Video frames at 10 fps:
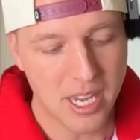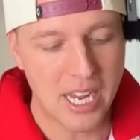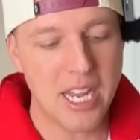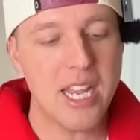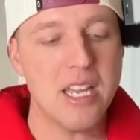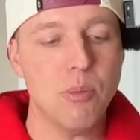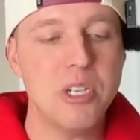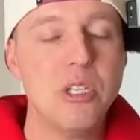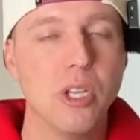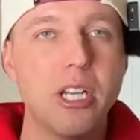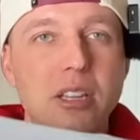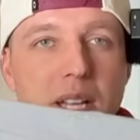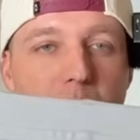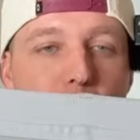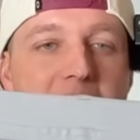And when you look at
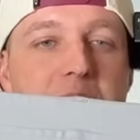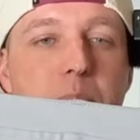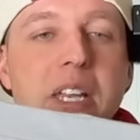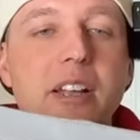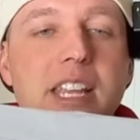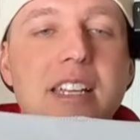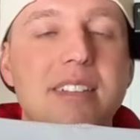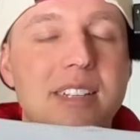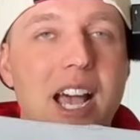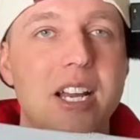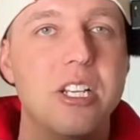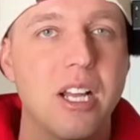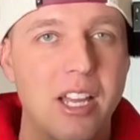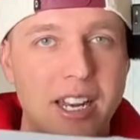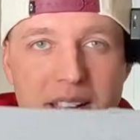the waistband on the inside, a lot of